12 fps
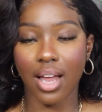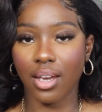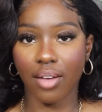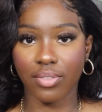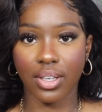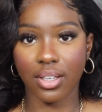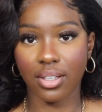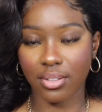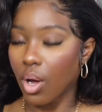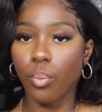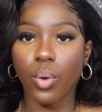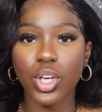I love it.
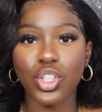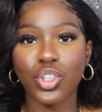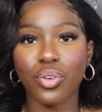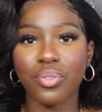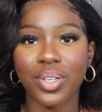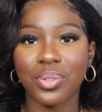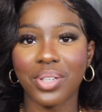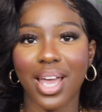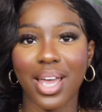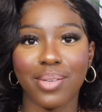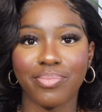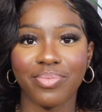What's your real
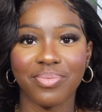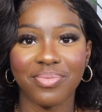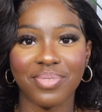name?